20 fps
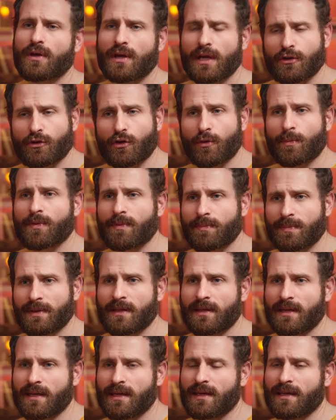
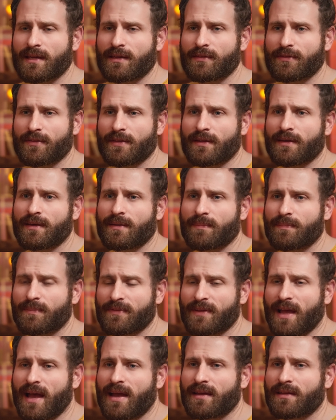Interpretability is the
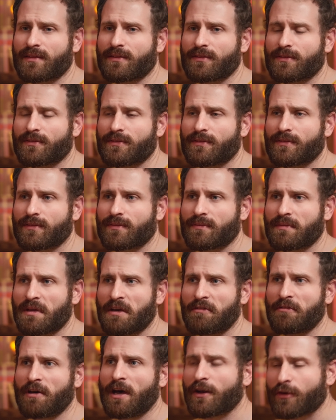science
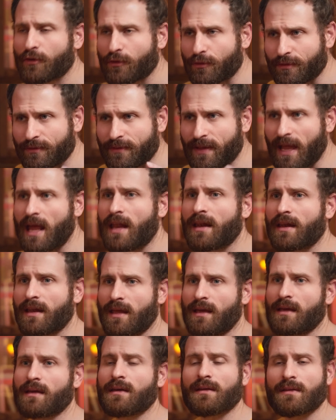of
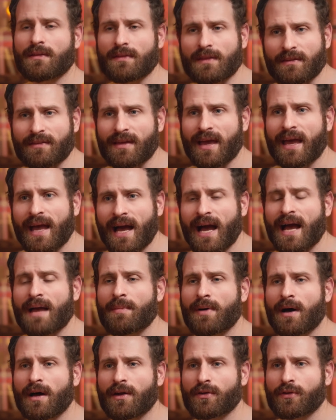understanding these AI
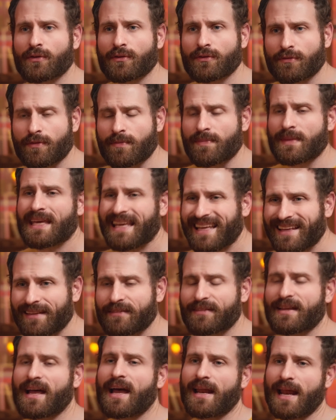models from the
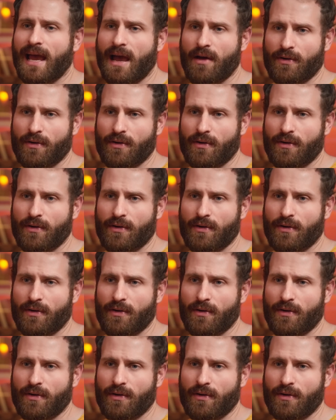inside out.